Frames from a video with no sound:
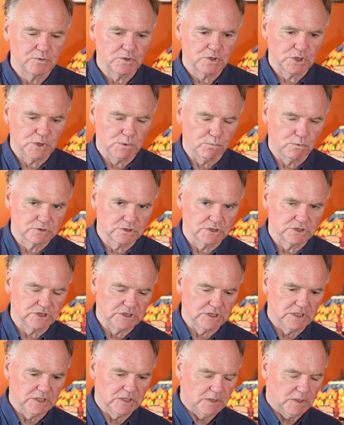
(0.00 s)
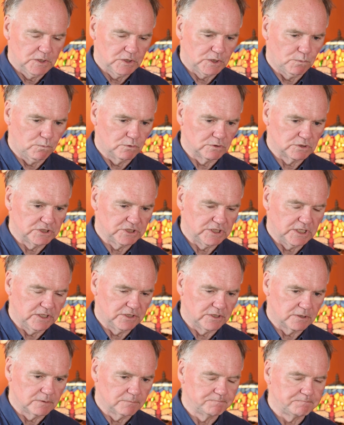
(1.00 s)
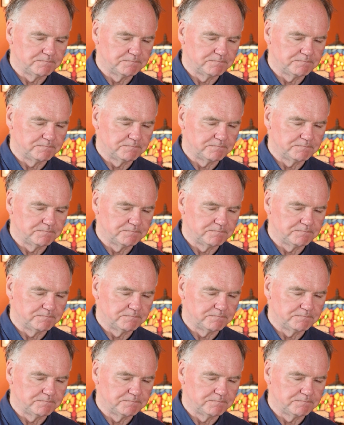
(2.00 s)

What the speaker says: towards the center.